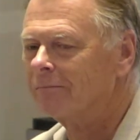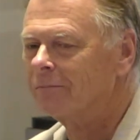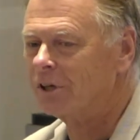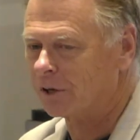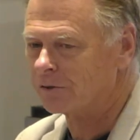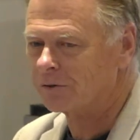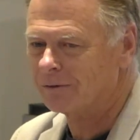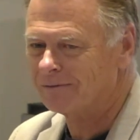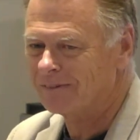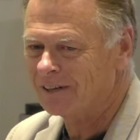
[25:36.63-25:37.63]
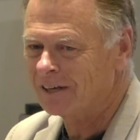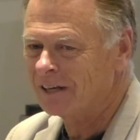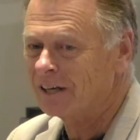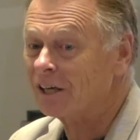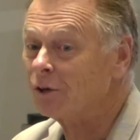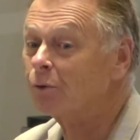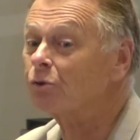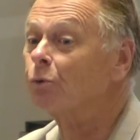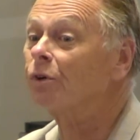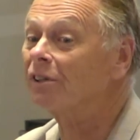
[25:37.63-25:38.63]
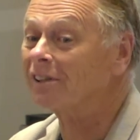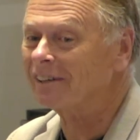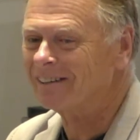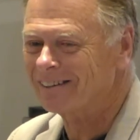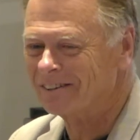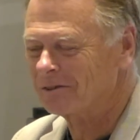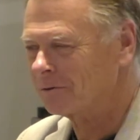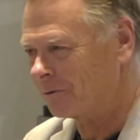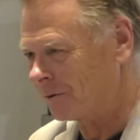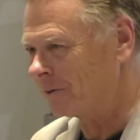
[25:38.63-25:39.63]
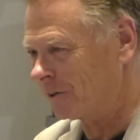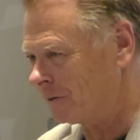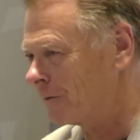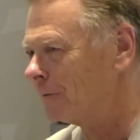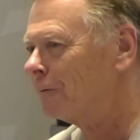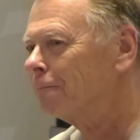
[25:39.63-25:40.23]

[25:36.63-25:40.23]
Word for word: Yes. He was really, really good.